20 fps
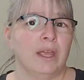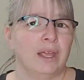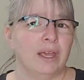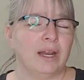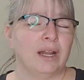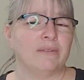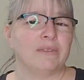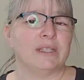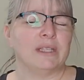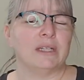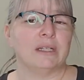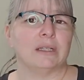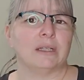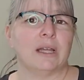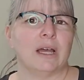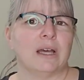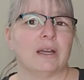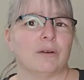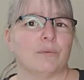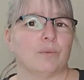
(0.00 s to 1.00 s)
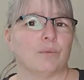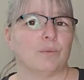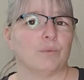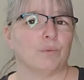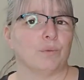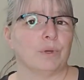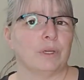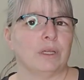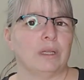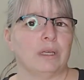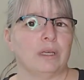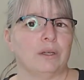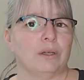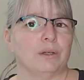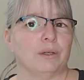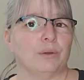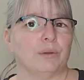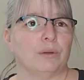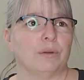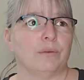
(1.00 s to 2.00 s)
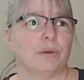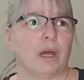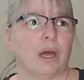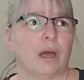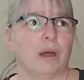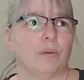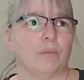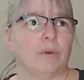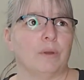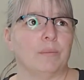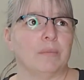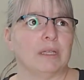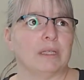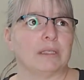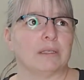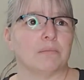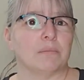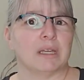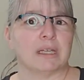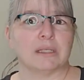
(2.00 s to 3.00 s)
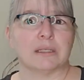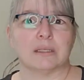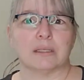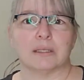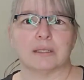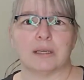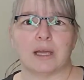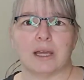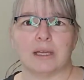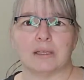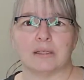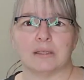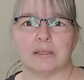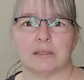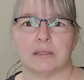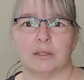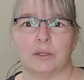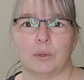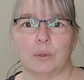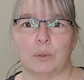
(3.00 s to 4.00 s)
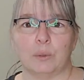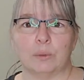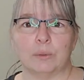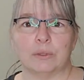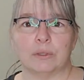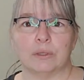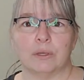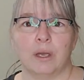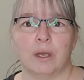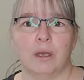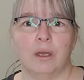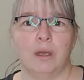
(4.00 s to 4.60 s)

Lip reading: And I've seen a lot of really good women's mixed size clothes.